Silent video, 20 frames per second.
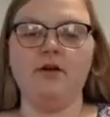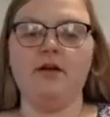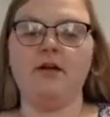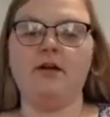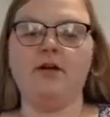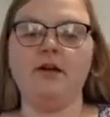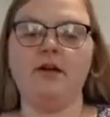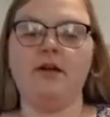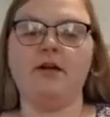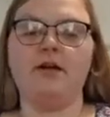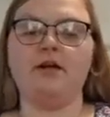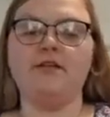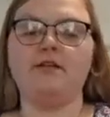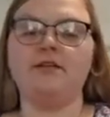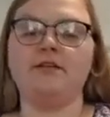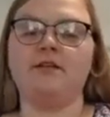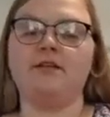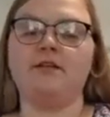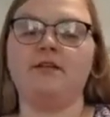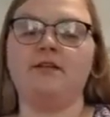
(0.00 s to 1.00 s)
Alright guys,
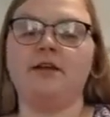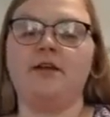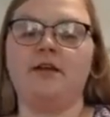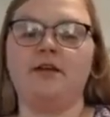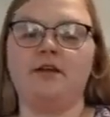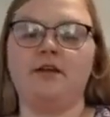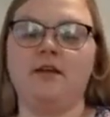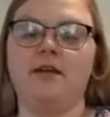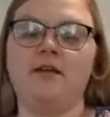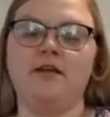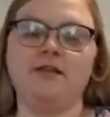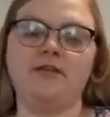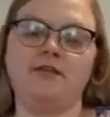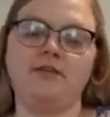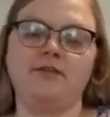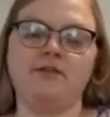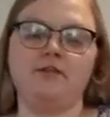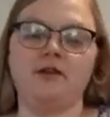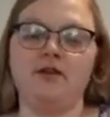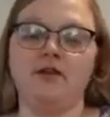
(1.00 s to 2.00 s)
let's I
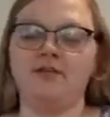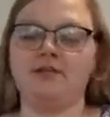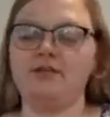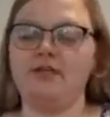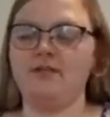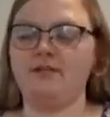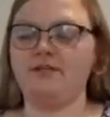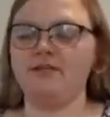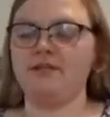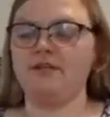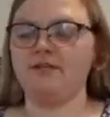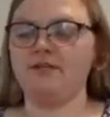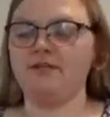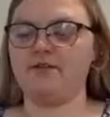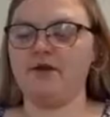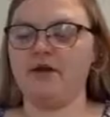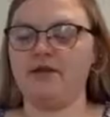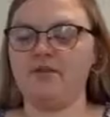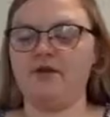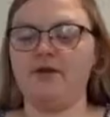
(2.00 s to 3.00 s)
guess try this out, see how this
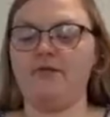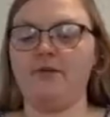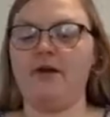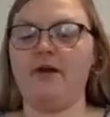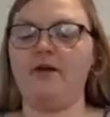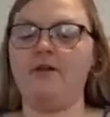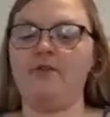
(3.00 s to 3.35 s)
crab came out.